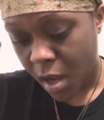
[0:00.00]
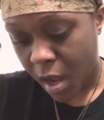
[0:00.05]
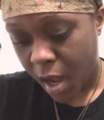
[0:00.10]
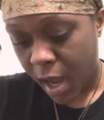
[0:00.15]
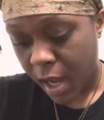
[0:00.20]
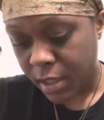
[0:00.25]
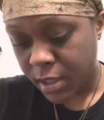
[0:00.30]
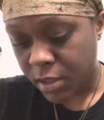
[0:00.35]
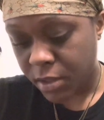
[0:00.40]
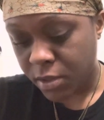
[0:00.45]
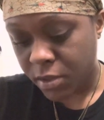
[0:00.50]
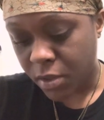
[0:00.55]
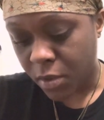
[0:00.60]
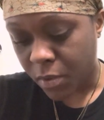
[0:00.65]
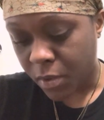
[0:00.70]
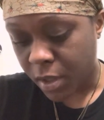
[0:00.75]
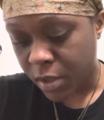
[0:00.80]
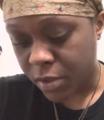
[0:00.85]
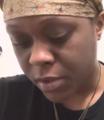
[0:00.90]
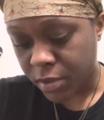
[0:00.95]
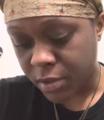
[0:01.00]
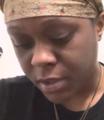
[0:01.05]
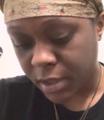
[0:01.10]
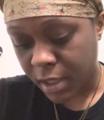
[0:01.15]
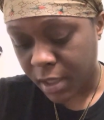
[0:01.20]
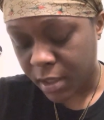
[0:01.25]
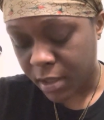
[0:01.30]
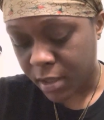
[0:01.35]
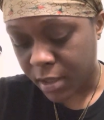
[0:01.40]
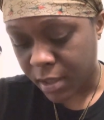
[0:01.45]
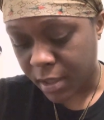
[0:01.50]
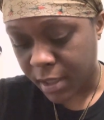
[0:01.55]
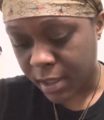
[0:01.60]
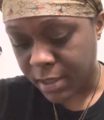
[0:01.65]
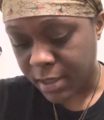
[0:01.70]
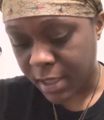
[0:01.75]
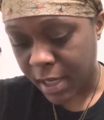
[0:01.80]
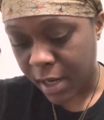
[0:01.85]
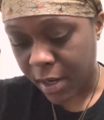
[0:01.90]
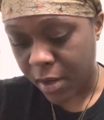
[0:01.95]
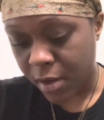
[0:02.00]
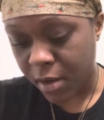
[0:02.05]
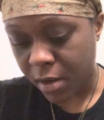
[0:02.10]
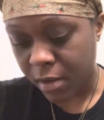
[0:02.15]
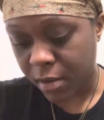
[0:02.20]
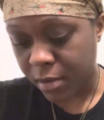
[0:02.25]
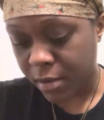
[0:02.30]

I just don't understand it. It's like